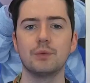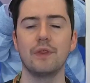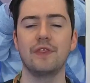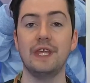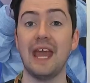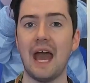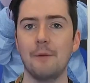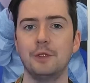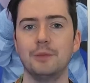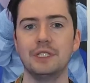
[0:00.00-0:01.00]
with the
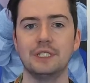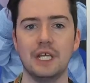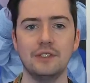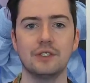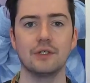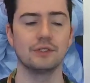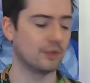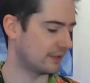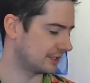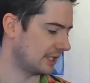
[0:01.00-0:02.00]
abdomen sensor. So
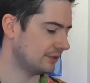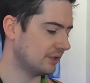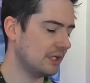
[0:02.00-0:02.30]
the sensor